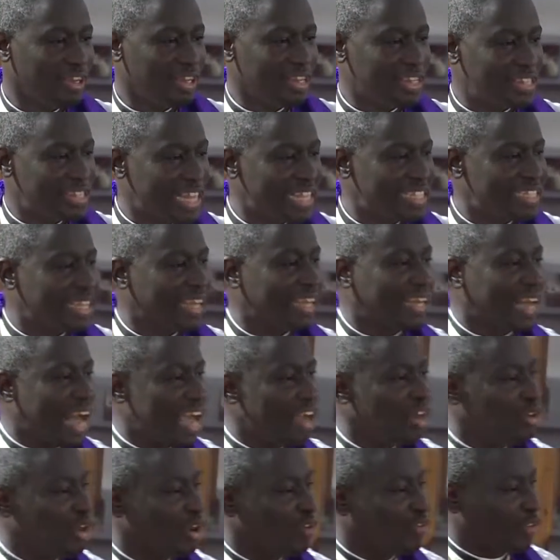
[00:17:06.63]
Is just the
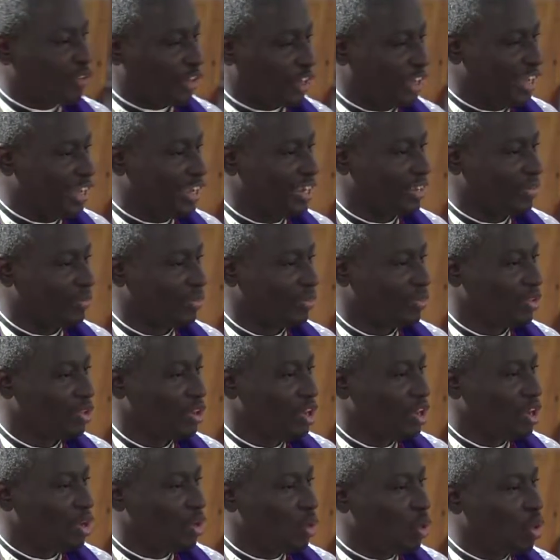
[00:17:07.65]
kind of king
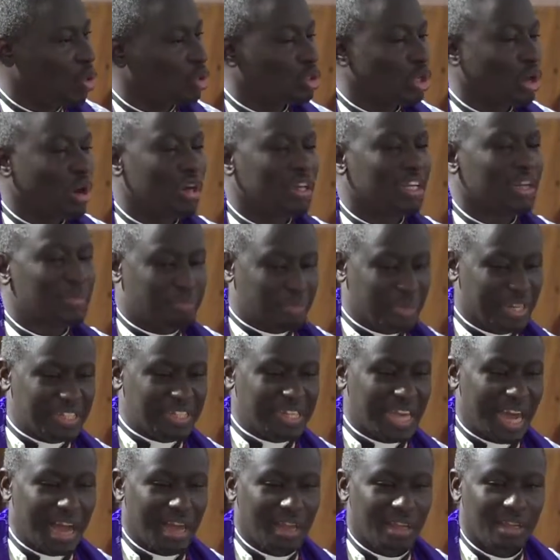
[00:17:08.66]
who told
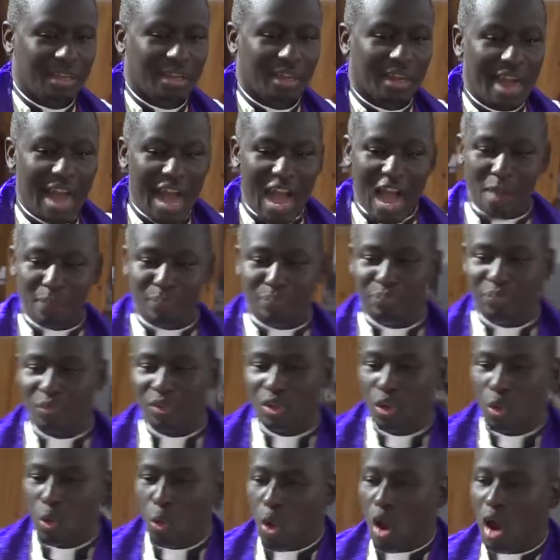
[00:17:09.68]
Peter, Come,
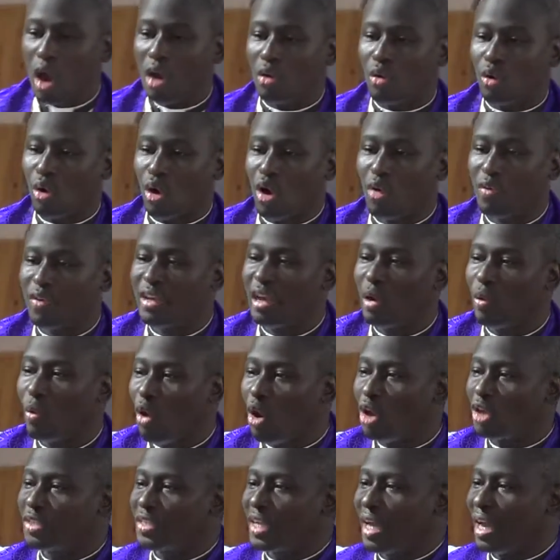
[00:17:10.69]
walk on the
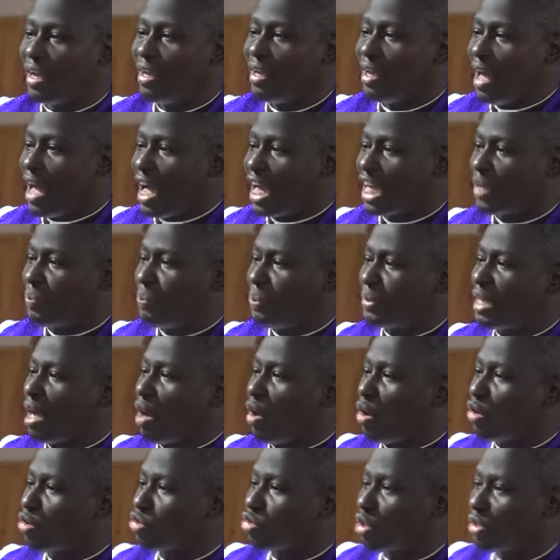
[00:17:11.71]
water? And Peter
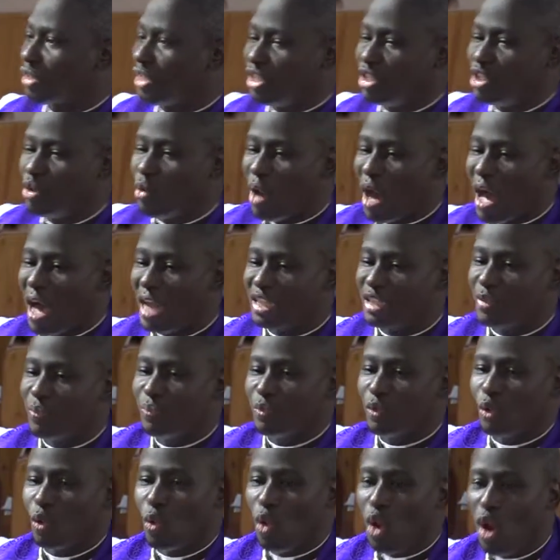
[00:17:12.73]
also did what?
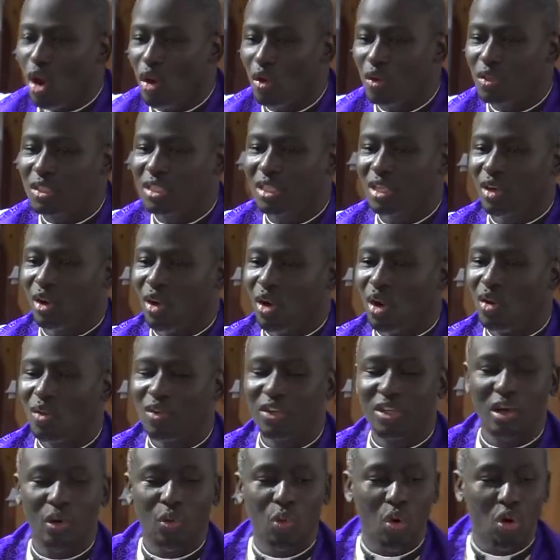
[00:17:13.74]
Walked
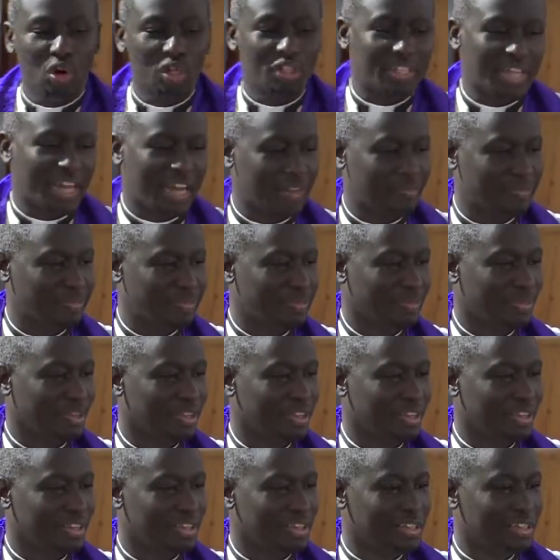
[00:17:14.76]
on the water.
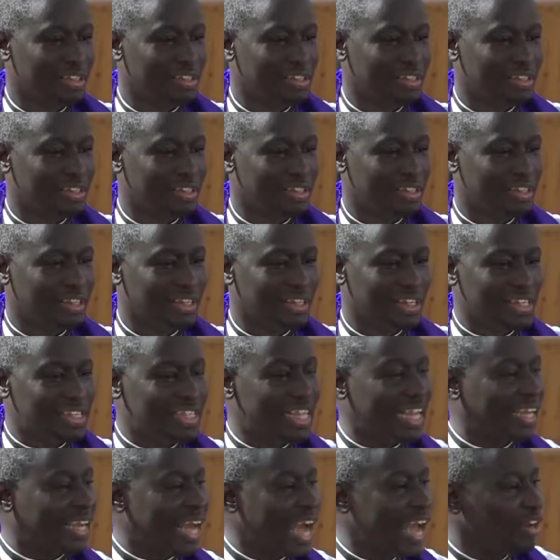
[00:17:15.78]
Is
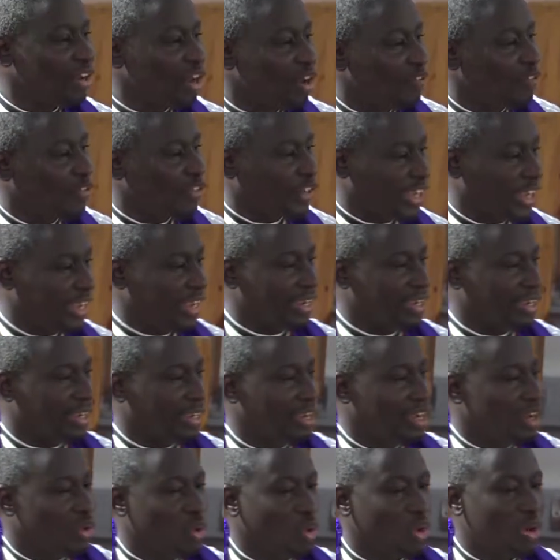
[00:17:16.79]
the kind of king
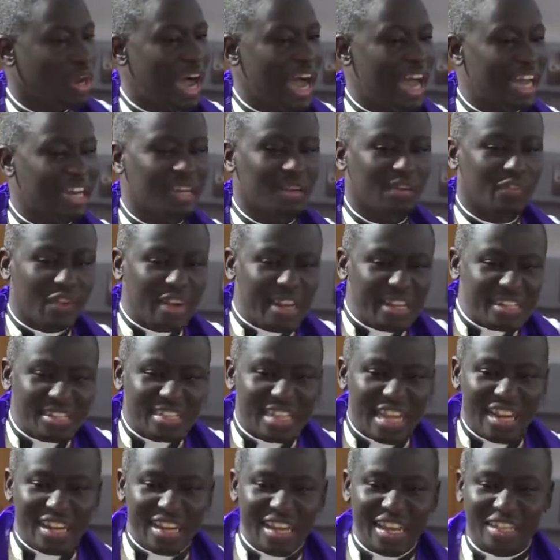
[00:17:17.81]
who can
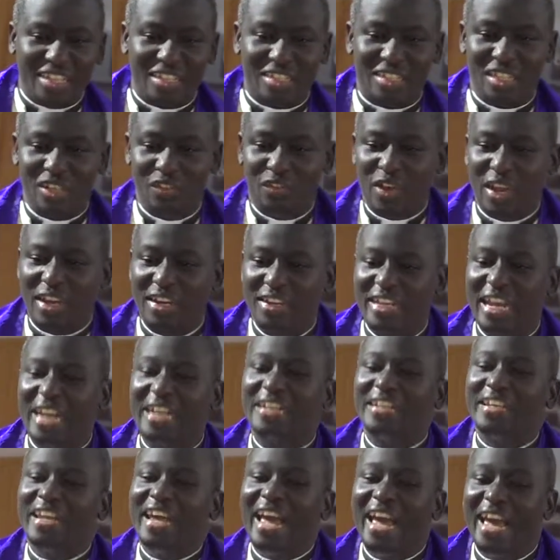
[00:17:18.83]
resurrect even the
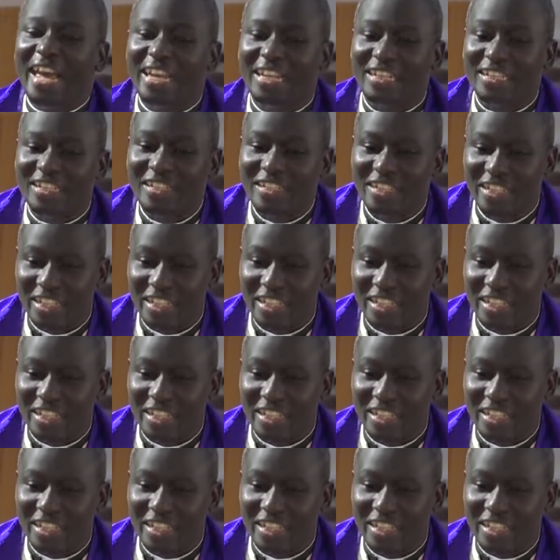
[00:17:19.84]
dead.